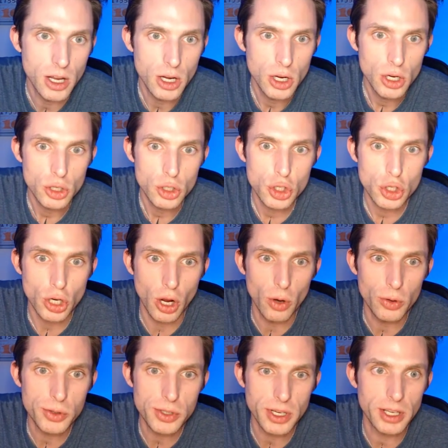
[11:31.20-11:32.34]

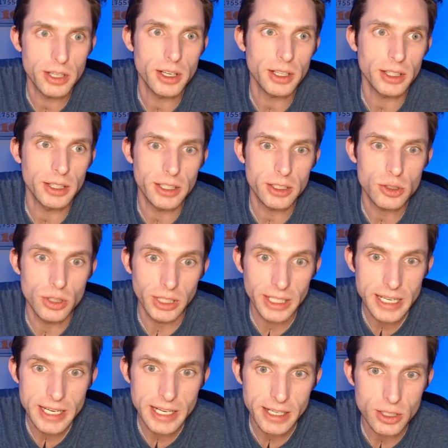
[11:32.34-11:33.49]
chosen
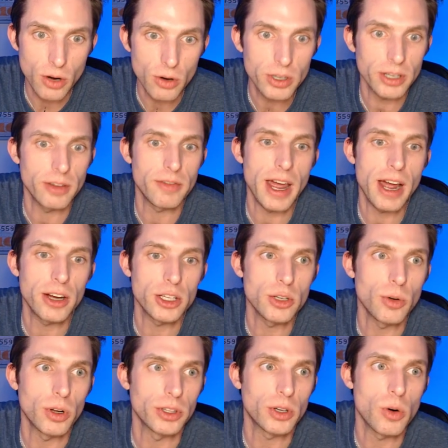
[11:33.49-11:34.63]
leading token of value
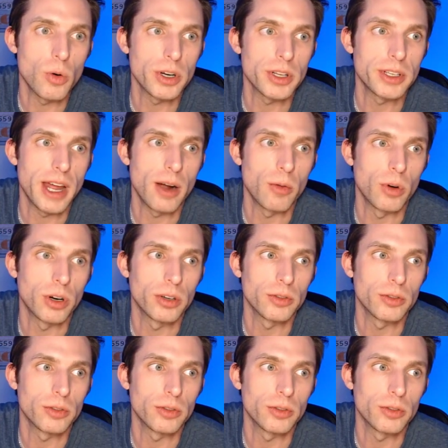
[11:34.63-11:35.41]
on the Corda network,